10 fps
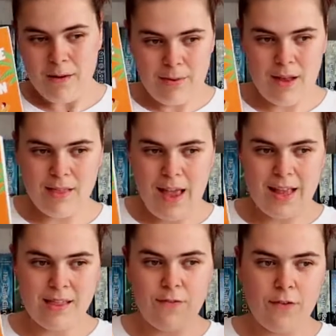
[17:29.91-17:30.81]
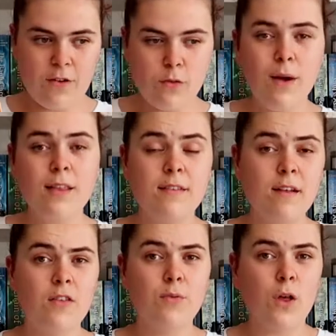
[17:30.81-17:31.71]
But like, the first one
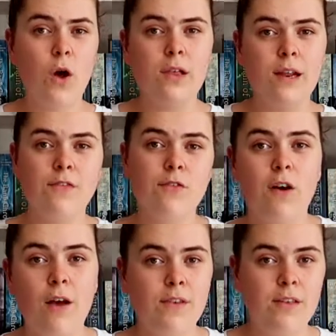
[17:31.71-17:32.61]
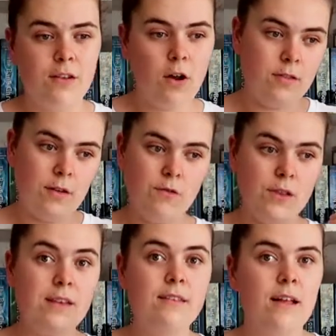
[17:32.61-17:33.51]
starts with a holiday from 5 years ago that
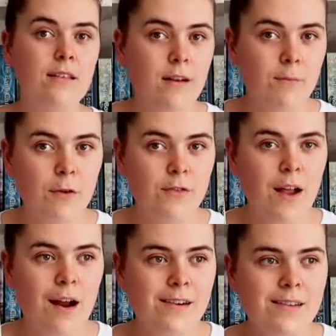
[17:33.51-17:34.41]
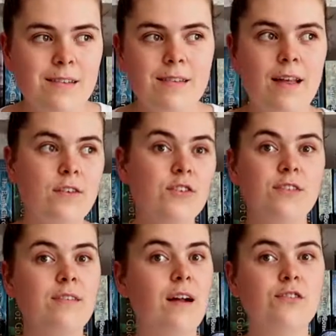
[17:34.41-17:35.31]
really sets up both characters, and then you
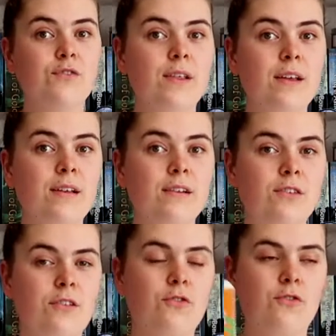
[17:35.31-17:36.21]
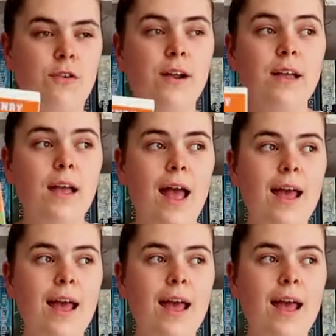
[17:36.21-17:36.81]
just start to really get into the story.